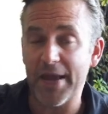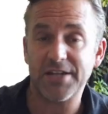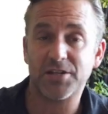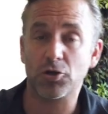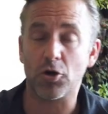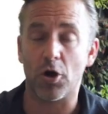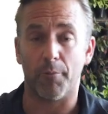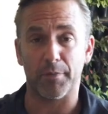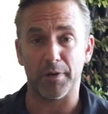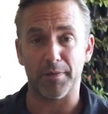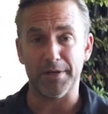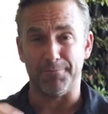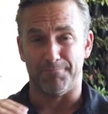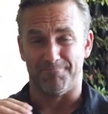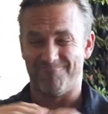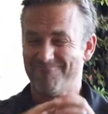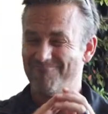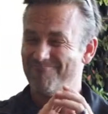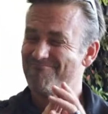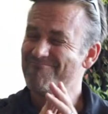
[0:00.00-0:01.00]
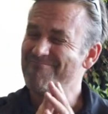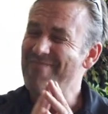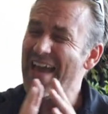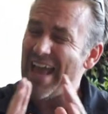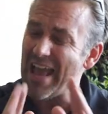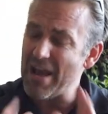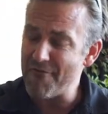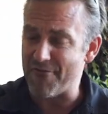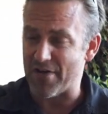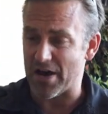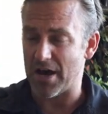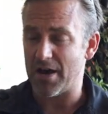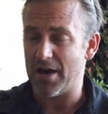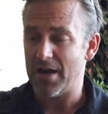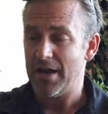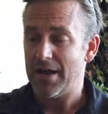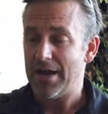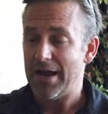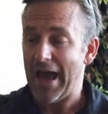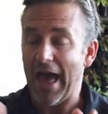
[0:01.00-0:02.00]
Best compliment
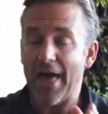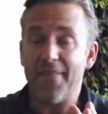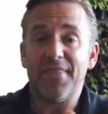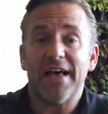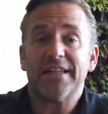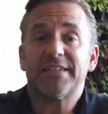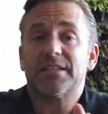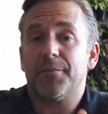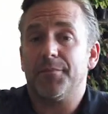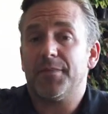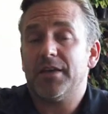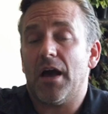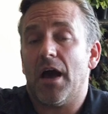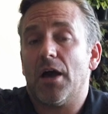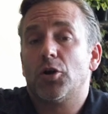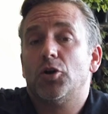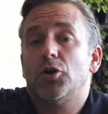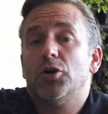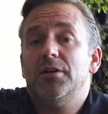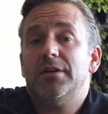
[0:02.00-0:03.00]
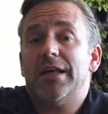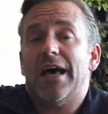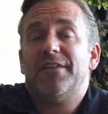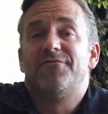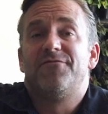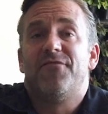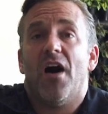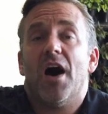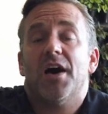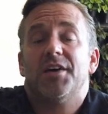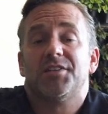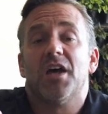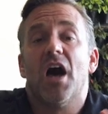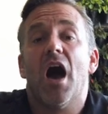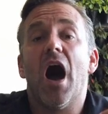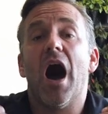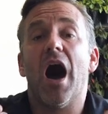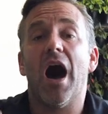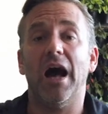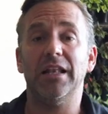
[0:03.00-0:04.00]
ever. And that's something I couldn't advise
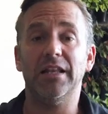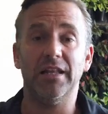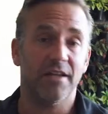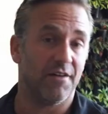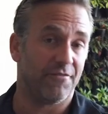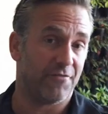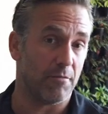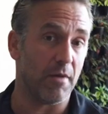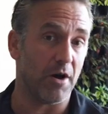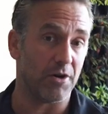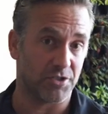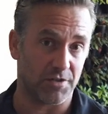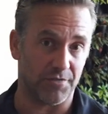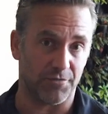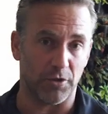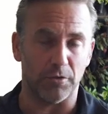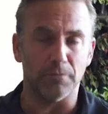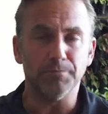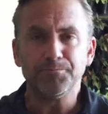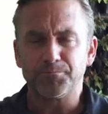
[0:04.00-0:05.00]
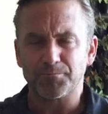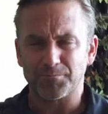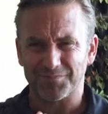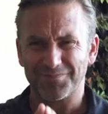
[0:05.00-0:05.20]
highly enough for most of you.